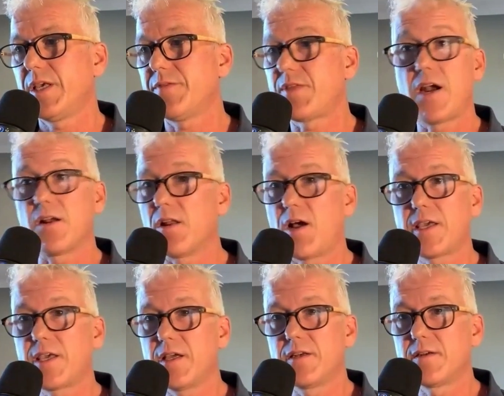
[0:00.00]
If they don't
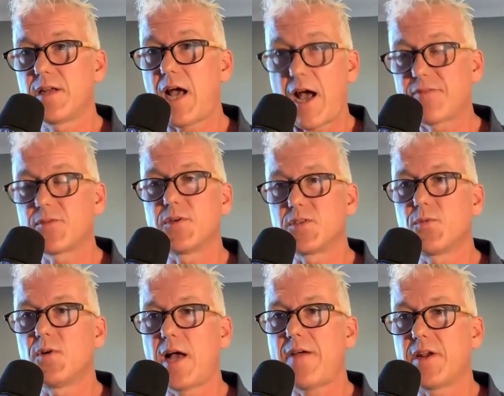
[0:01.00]
like it, afterwards
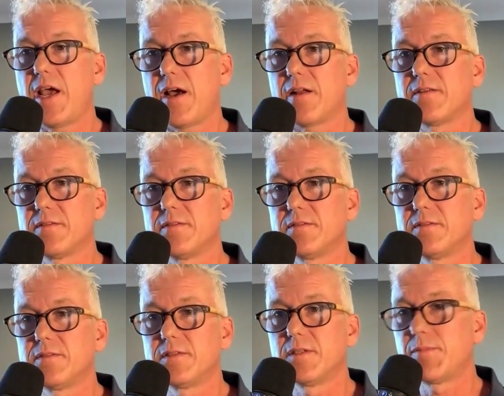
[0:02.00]
we'll have it out.
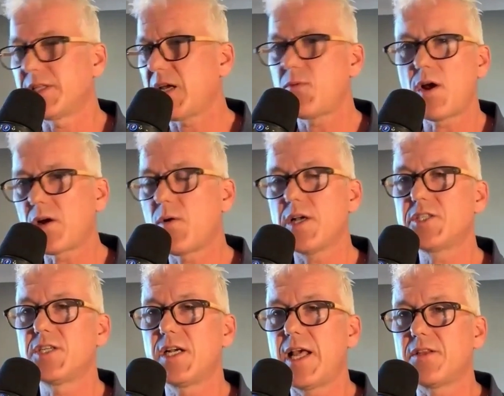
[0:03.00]
But they won't
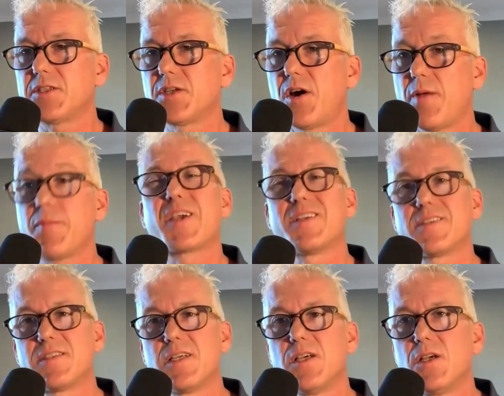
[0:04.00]
question it at the time because